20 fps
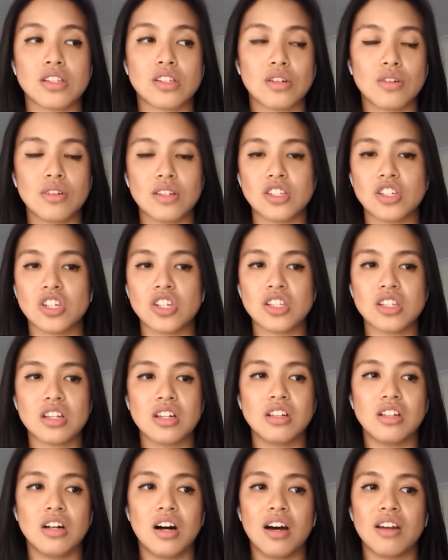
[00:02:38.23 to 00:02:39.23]
So it's just a
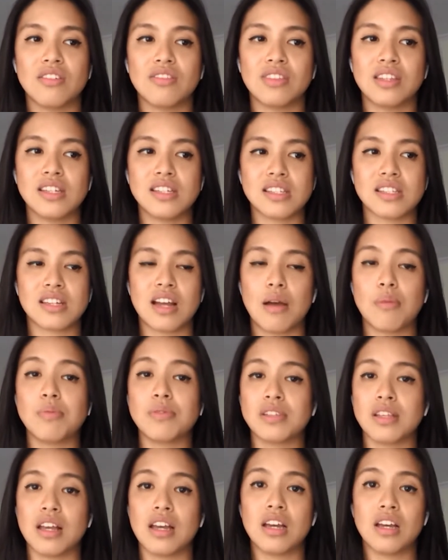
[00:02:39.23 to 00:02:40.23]
lot of these
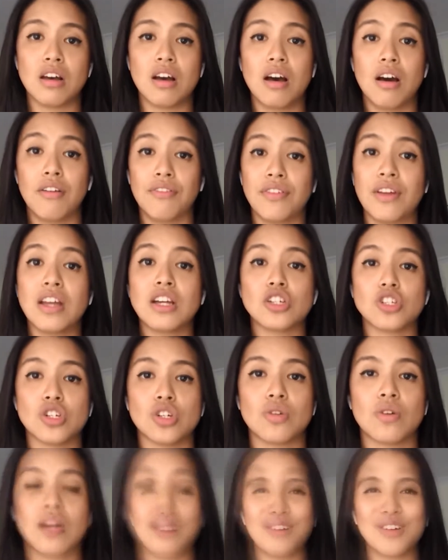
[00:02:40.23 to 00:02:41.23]
types of
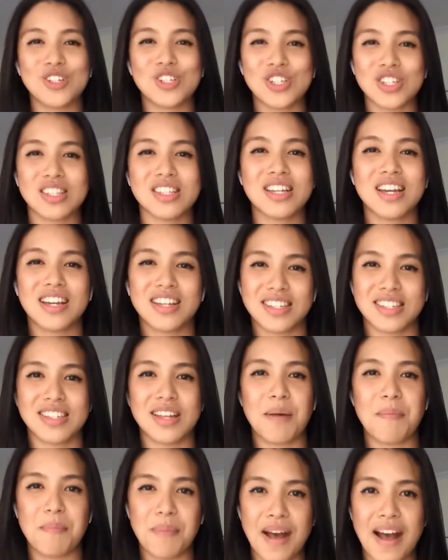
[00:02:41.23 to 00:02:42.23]
issue. I think we should take a
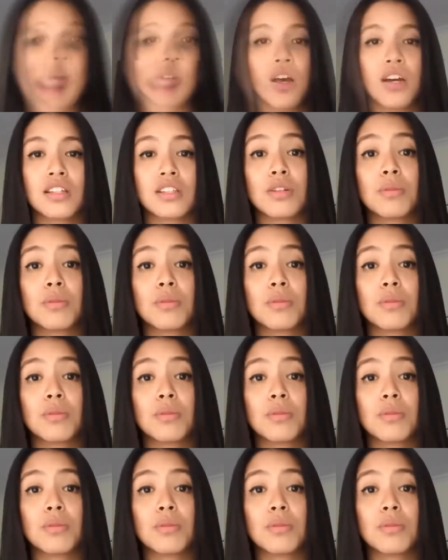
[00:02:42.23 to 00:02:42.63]
step back.